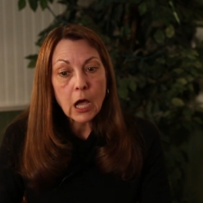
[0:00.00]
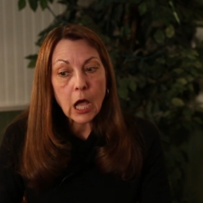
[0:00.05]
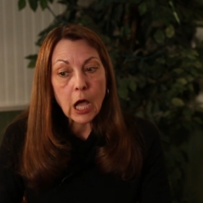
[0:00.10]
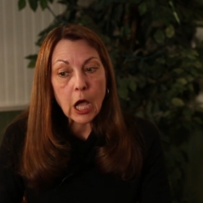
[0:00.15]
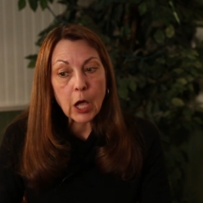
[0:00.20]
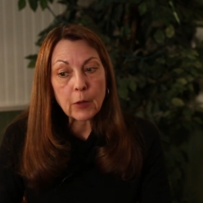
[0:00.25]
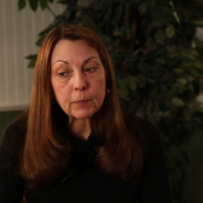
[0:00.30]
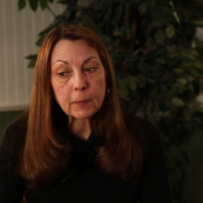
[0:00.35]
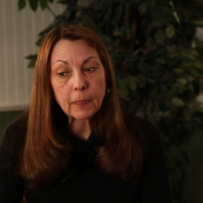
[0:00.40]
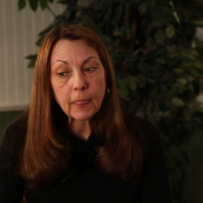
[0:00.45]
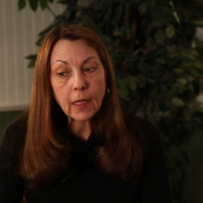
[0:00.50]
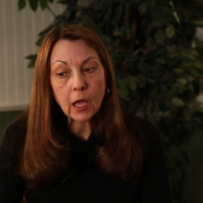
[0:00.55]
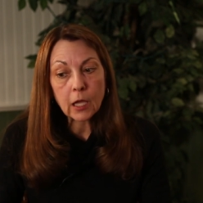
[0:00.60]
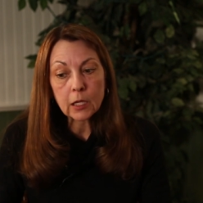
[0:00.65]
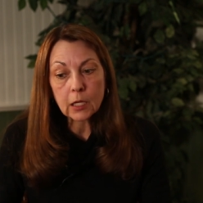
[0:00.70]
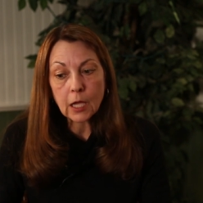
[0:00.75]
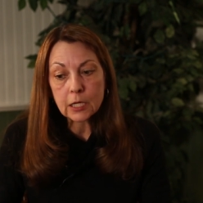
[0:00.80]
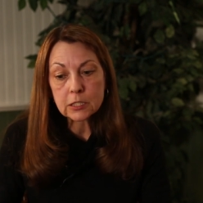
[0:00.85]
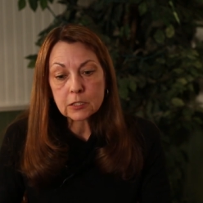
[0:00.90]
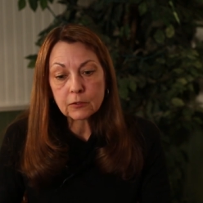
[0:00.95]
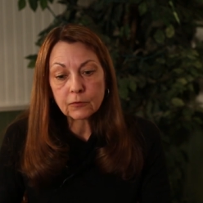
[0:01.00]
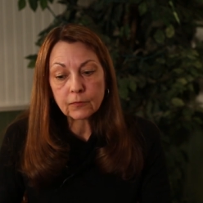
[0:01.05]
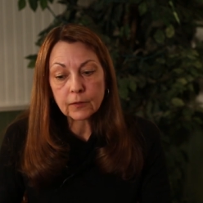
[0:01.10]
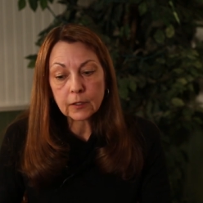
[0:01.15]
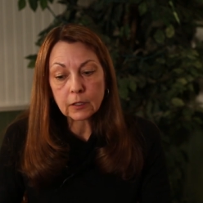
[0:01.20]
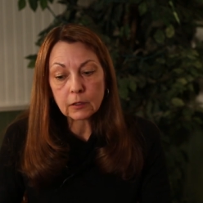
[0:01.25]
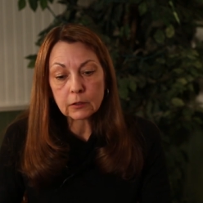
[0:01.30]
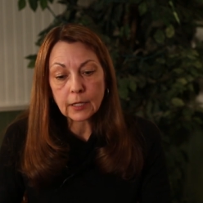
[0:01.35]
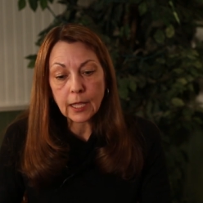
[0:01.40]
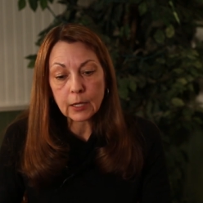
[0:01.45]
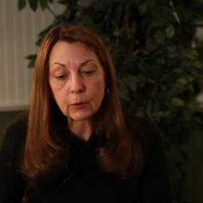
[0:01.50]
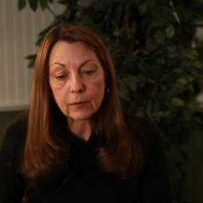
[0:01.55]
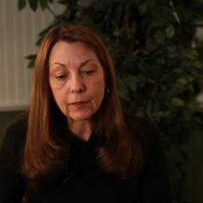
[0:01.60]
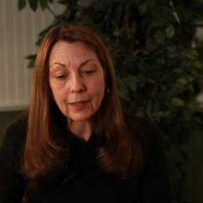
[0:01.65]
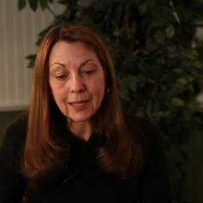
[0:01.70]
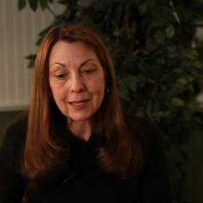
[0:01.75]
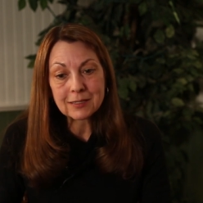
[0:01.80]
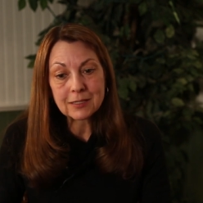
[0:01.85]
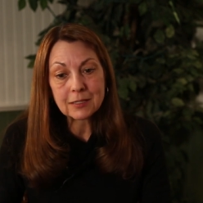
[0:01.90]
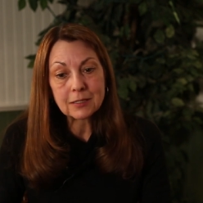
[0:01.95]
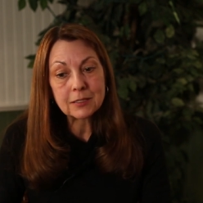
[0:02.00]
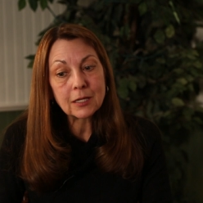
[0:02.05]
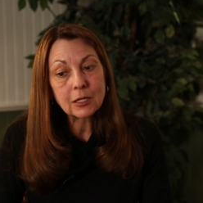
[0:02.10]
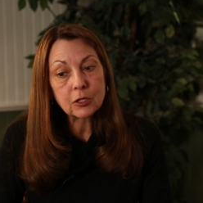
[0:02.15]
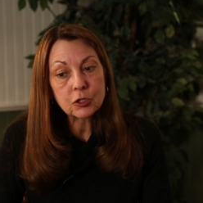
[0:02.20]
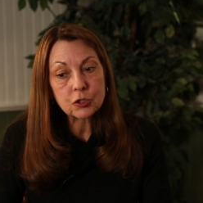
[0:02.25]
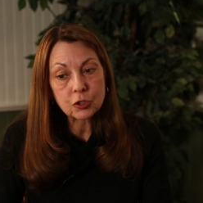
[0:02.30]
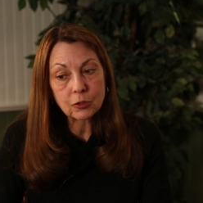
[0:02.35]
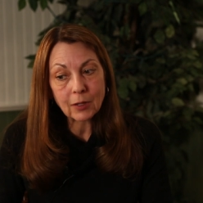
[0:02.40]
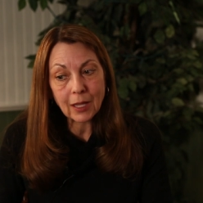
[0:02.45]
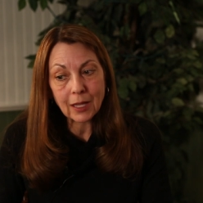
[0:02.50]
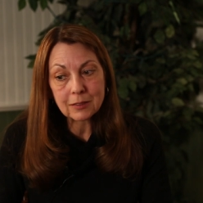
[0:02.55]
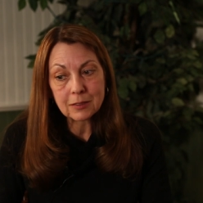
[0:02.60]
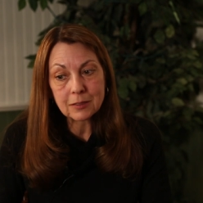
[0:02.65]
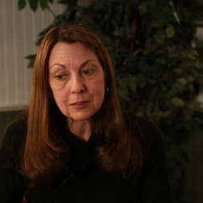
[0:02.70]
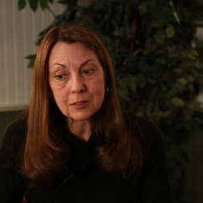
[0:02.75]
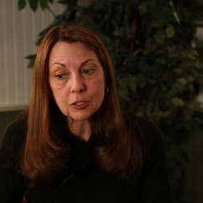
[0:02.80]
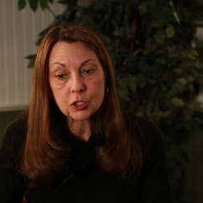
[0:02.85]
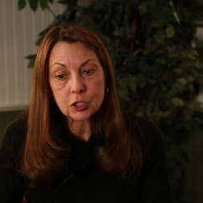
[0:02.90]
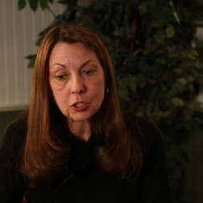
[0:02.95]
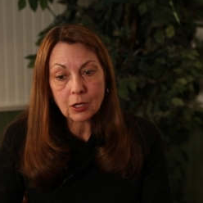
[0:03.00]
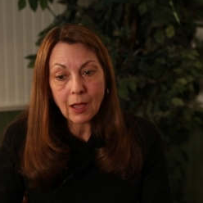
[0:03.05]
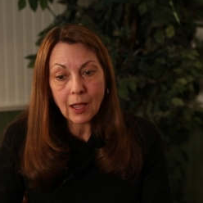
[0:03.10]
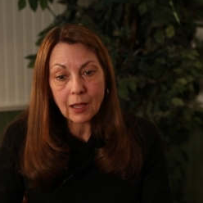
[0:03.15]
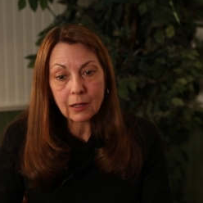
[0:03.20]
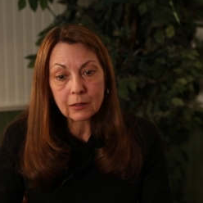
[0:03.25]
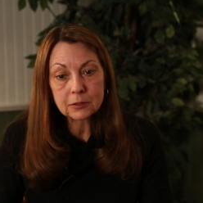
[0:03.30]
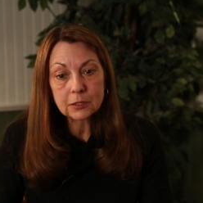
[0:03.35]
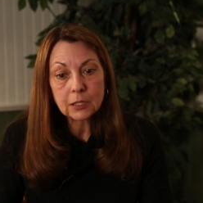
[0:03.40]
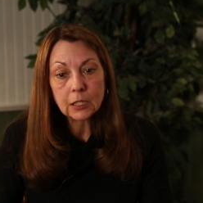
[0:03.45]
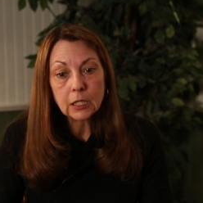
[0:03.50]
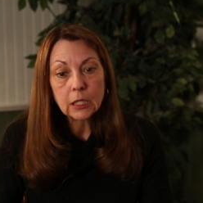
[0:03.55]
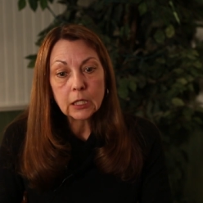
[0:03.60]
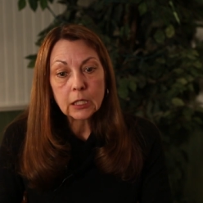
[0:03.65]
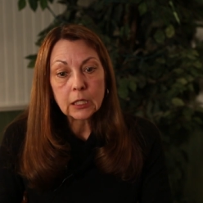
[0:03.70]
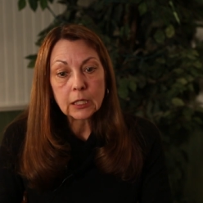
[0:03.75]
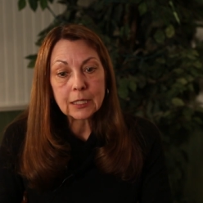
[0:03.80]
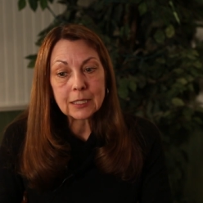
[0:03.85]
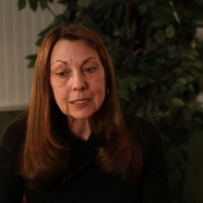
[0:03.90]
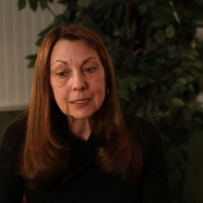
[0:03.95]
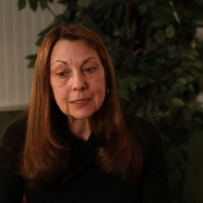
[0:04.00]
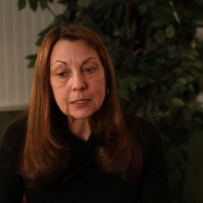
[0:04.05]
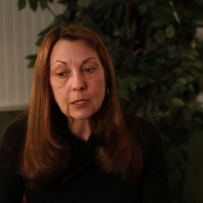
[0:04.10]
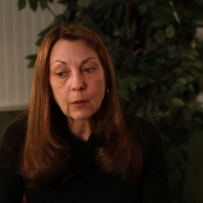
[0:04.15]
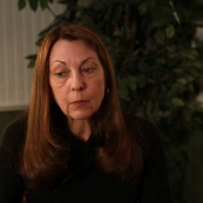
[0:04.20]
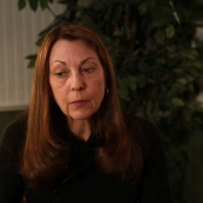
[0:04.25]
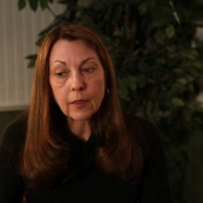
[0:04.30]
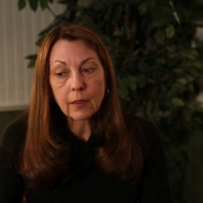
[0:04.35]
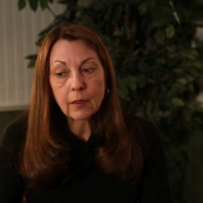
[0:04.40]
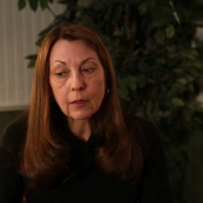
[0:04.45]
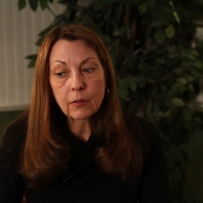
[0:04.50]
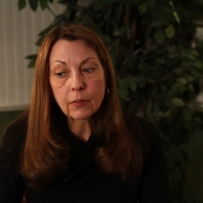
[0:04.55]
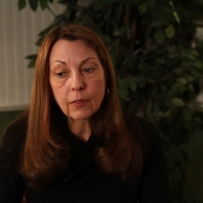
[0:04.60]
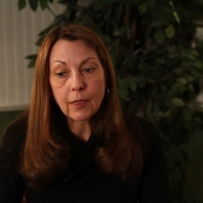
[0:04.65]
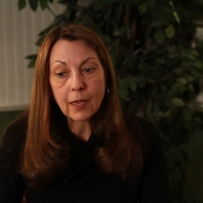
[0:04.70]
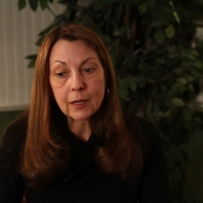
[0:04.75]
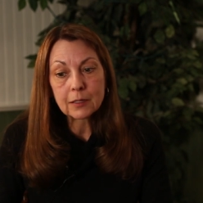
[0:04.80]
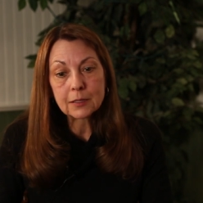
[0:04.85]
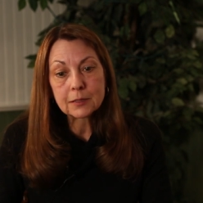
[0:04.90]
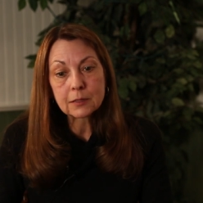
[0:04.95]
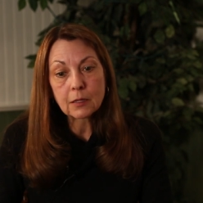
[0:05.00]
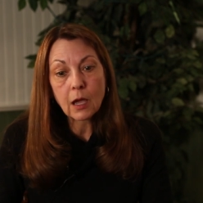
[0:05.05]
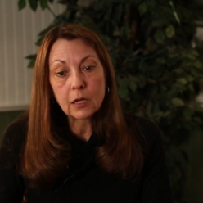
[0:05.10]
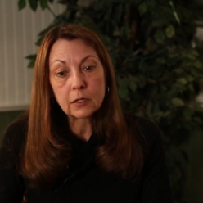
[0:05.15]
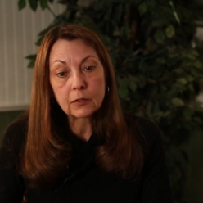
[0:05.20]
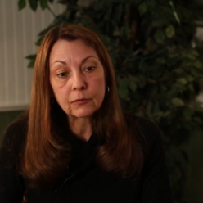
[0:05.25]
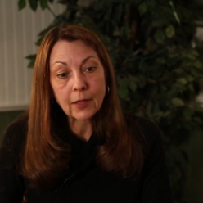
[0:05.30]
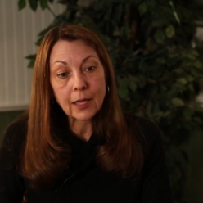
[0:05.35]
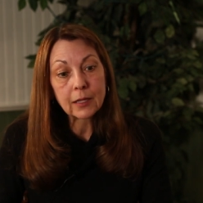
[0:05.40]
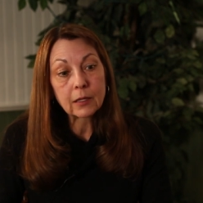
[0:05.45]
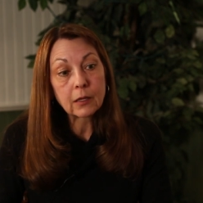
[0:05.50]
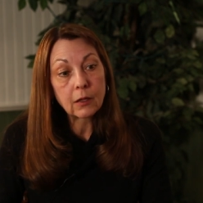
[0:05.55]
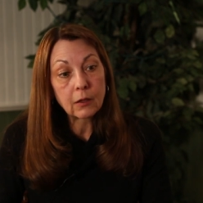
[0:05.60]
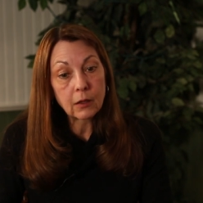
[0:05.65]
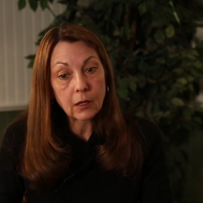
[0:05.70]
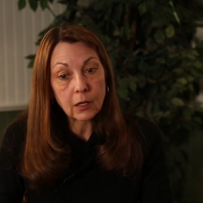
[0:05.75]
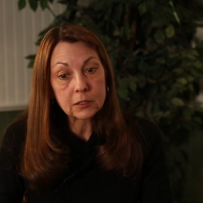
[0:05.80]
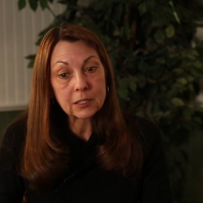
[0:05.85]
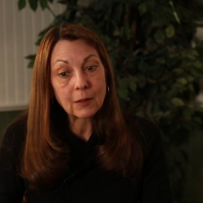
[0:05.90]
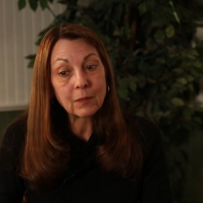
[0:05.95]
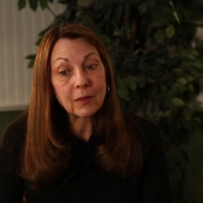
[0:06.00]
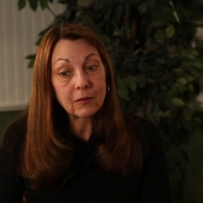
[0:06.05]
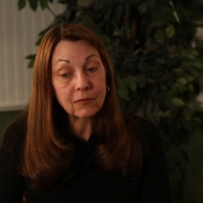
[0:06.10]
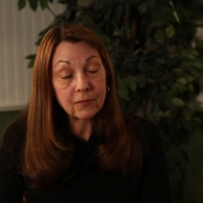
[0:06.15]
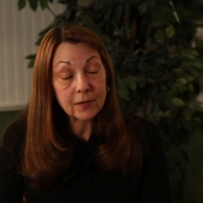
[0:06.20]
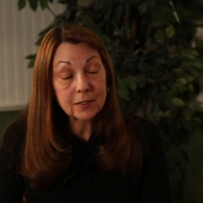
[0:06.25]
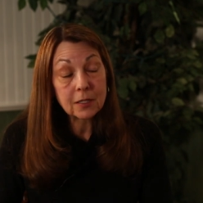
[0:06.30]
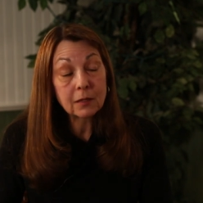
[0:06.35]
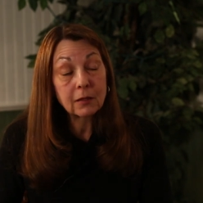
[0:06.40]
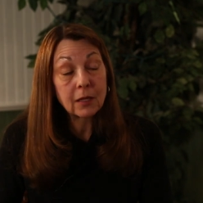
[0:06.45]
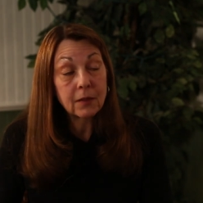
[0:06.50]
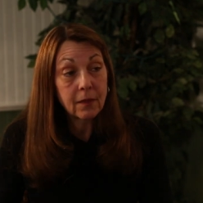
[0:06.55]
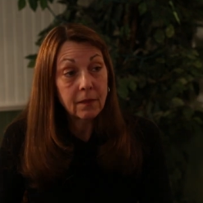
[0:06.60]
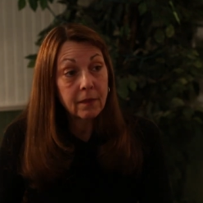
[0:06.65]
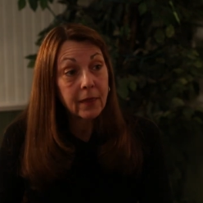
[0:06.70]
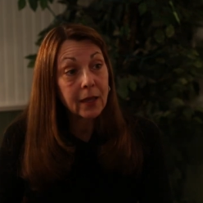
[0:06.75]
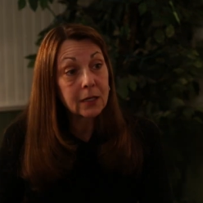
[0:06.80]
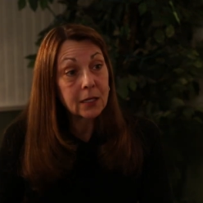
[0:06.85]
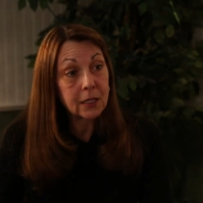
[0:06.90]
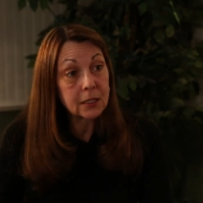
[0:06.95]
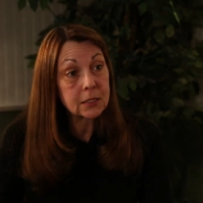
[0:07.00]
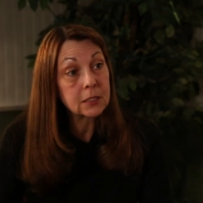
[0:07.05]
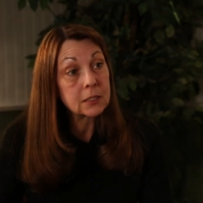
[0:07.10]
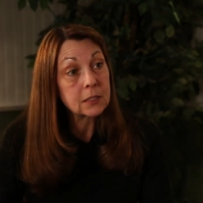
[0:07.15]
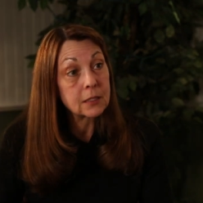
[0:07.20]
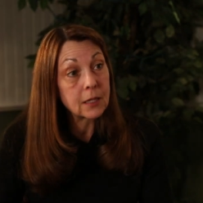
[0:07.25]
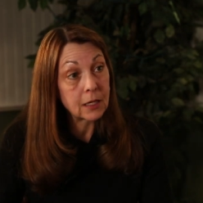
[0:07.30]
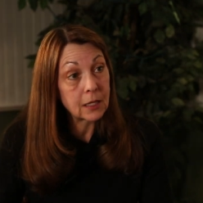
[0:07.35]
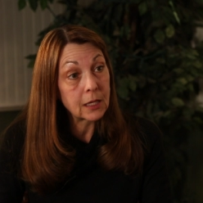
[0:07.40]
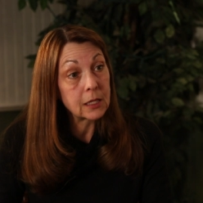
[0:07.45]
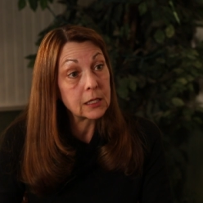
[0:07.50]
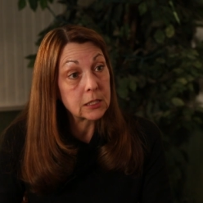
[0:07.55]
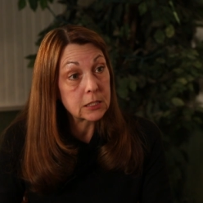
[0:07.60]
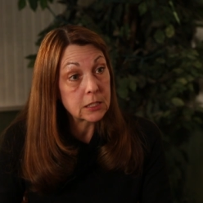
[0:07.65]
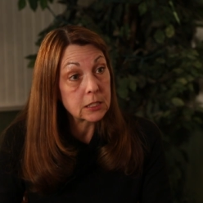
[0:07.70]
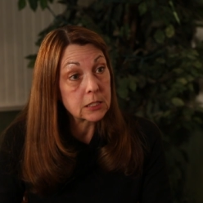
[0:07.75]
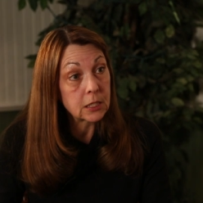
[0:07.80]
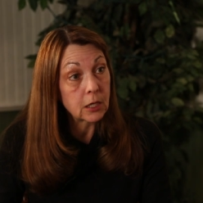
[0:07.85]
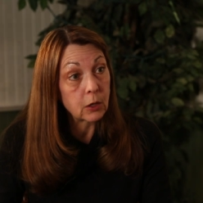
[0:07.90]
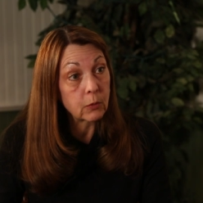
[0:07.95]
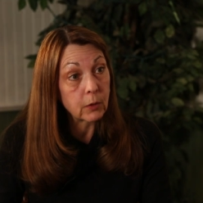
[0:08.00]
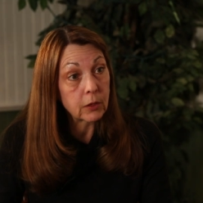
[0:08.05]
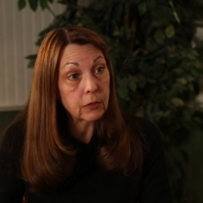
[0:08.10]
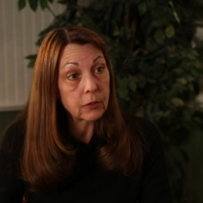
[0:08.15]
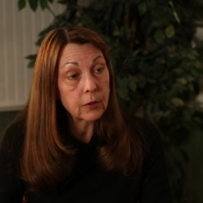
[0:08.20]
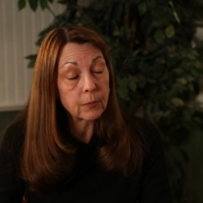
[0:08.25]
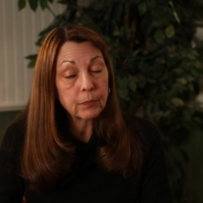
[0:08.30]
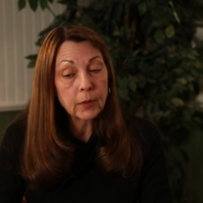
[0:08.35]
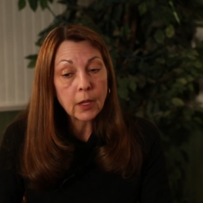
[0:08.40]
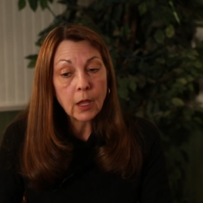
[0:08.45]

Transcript: I kind of feel like with ADD, a true ADD child, it is something that is kind of like something physically that they need to deal with.